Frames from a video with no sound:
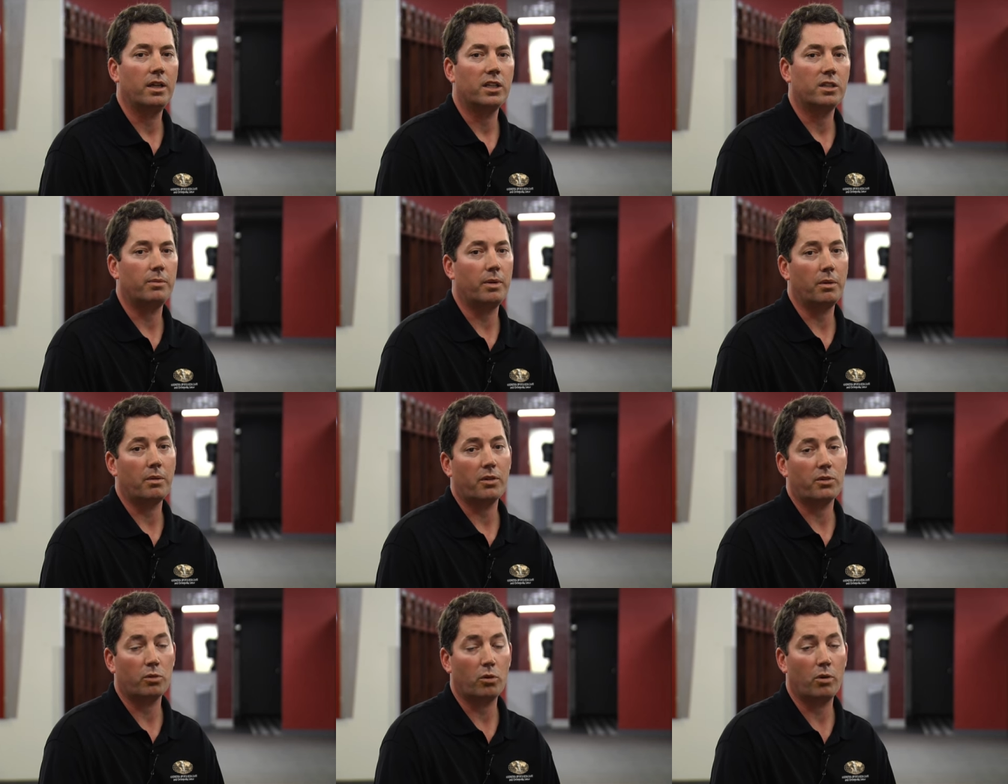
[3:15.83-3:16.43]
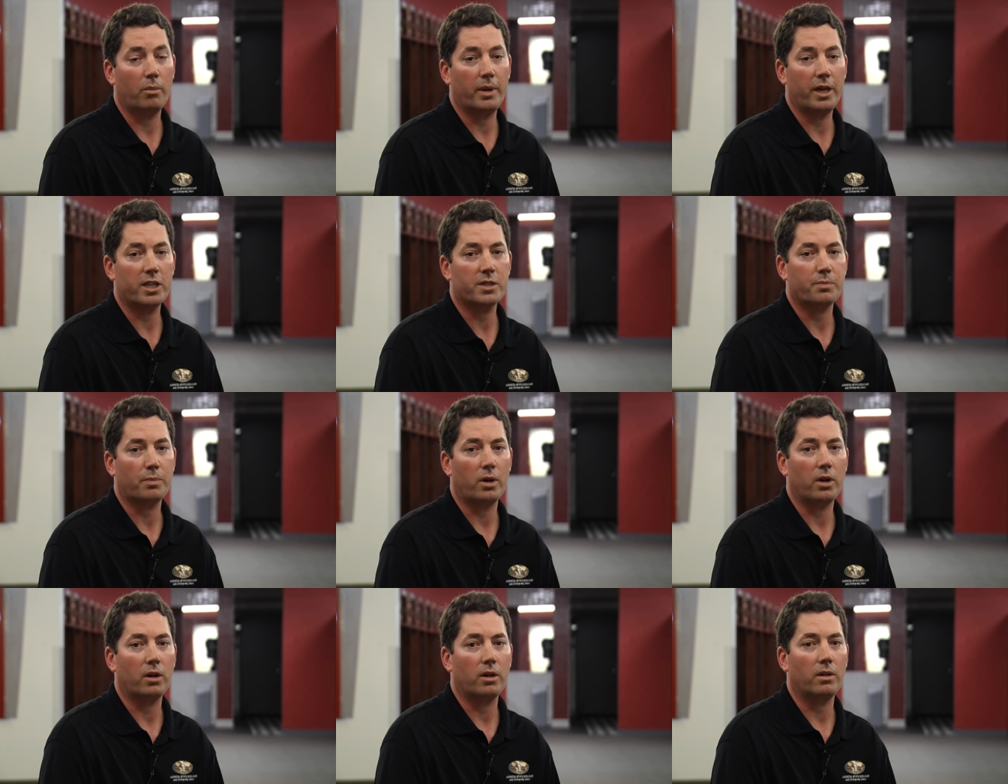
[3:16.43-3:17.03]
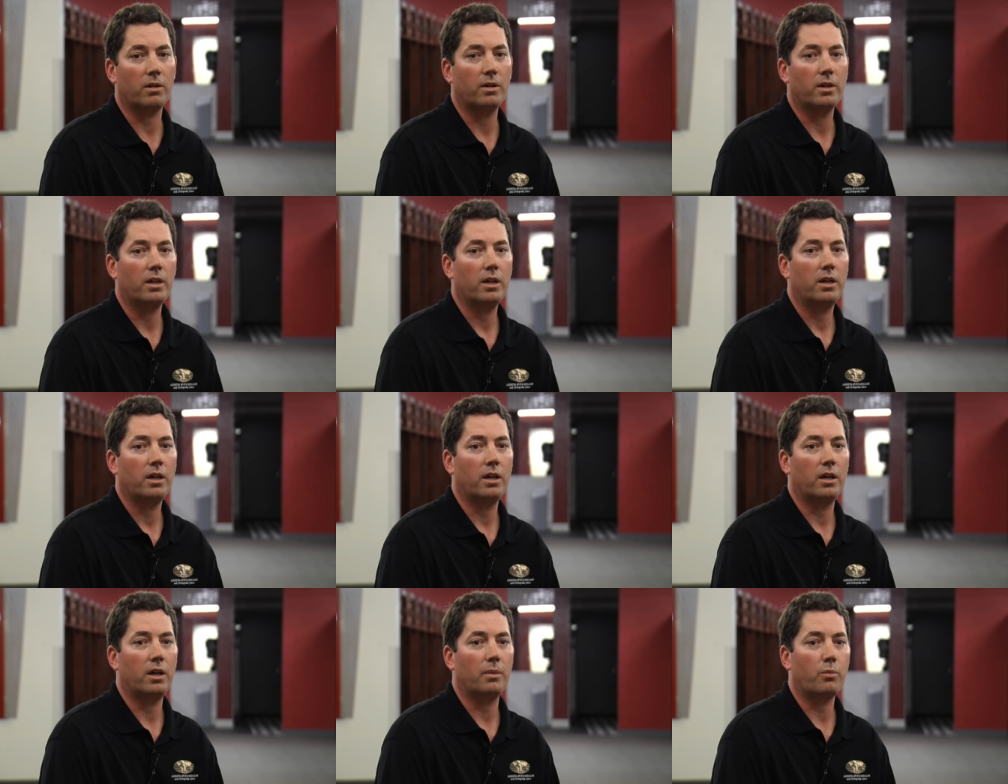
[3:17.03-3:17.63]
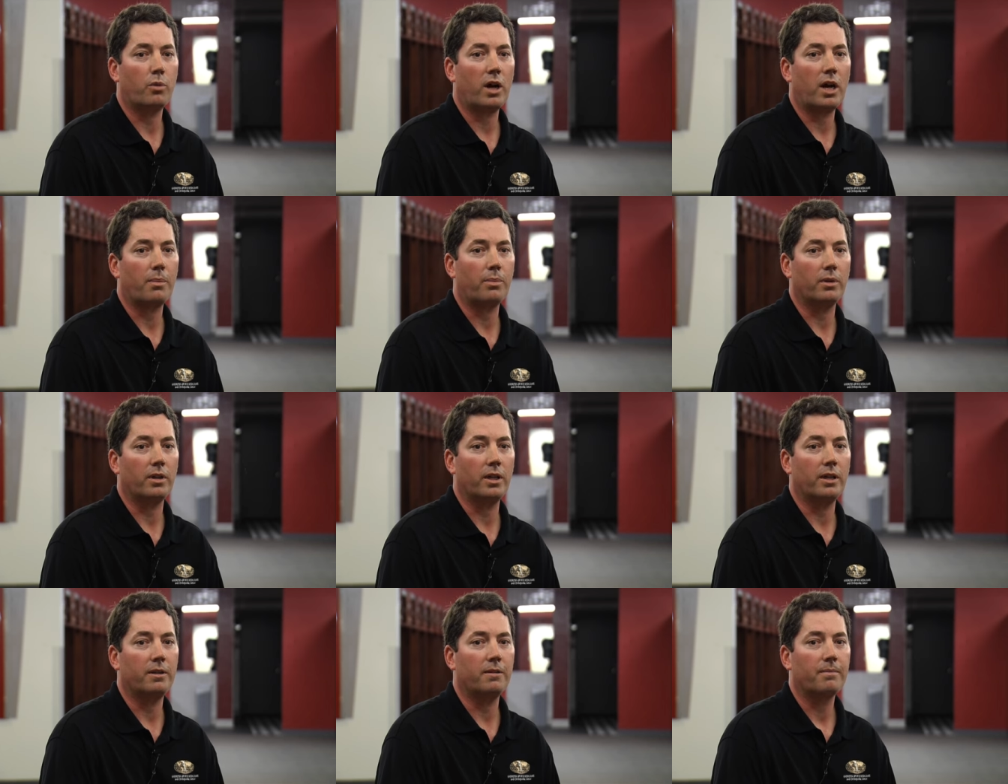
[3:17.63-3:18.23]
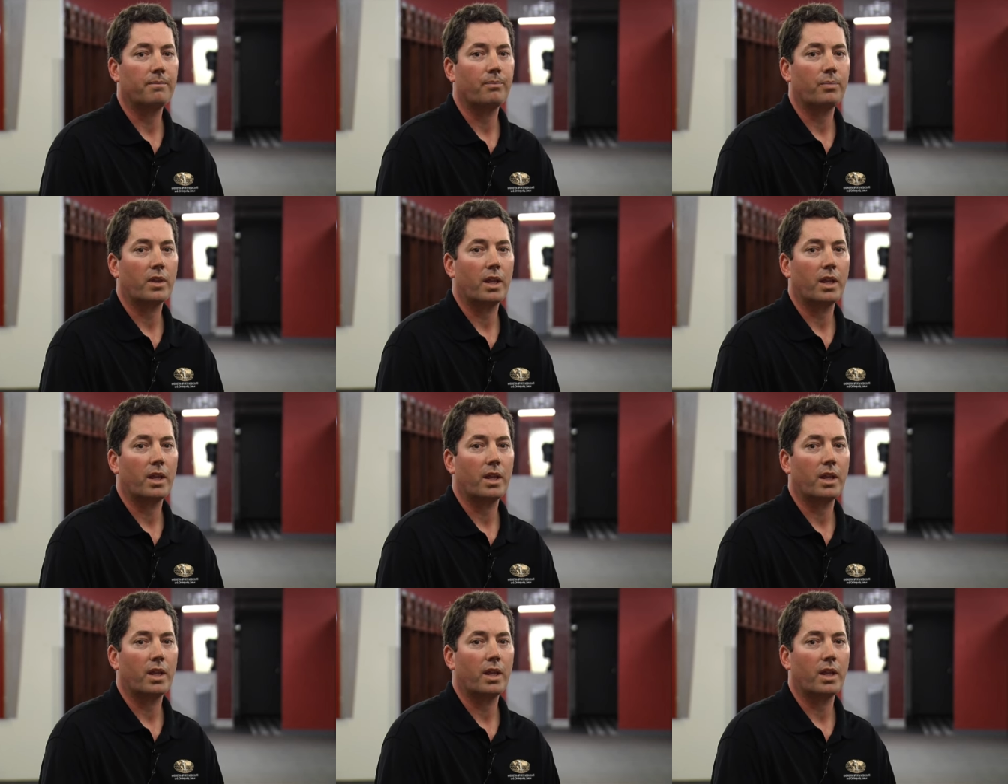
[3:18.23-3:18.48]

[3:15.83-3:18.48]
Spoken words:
to be able to throw a baseball properly.